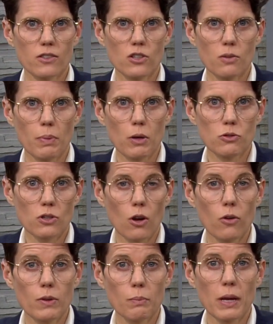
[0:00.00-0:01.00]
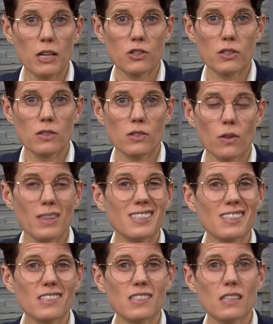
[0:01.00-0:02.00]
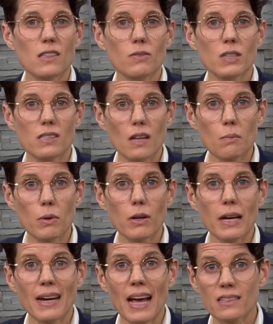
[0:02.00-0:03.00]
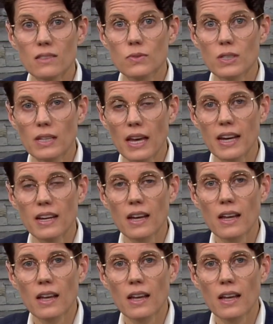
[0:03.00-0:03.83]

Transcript: to post-COVID patients on the sixteenth of December, and as of today,